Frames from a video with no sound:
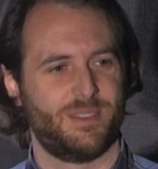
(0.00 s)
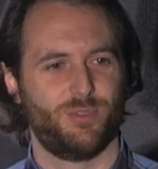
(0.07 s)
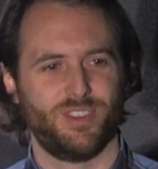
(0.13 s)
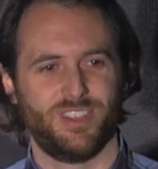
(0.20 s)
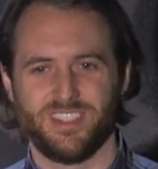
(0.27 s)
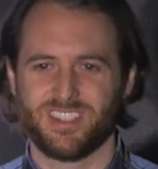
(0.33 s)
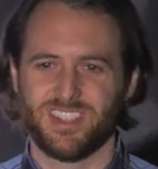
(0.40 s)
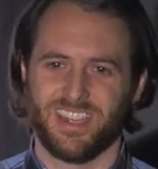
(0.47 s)

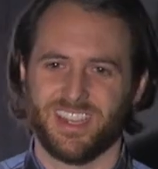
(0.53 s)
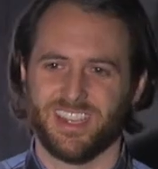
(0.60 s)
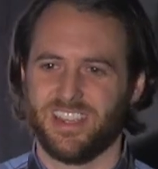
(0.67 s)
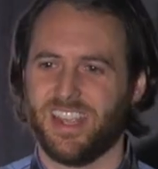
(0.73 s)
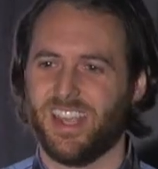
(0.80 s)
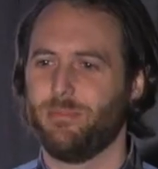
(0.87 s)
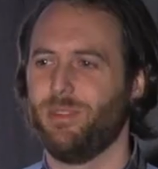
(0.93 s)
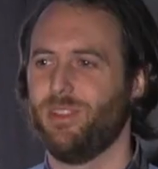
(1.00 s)
someone is, like,
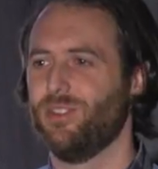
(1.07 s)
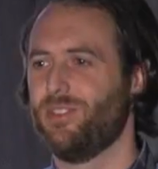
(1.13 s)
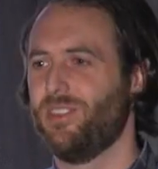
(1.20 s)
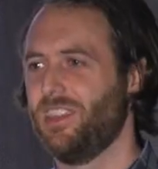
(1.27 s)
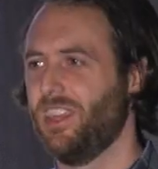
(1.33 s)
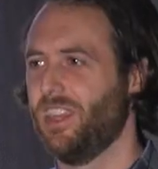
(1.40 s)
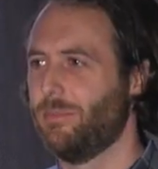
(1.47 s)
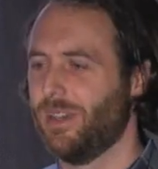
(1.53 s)
unhappy or
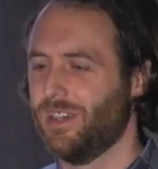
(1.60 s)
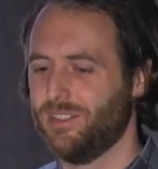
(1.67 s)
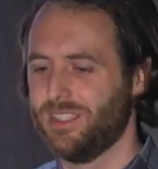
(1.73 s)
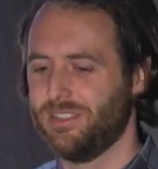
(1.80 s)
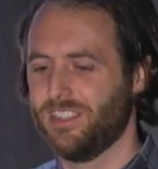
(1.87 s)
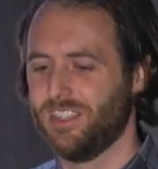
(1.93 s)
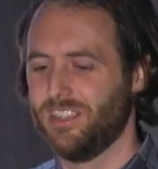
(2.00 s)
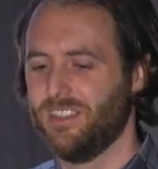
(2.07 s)
thinking about
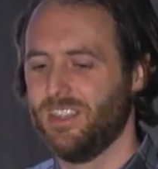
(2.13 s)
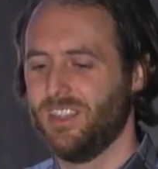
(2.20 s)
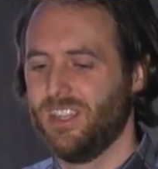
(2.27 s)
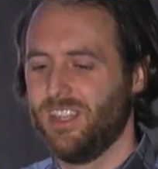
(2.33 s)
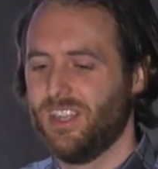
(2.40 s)
leaving.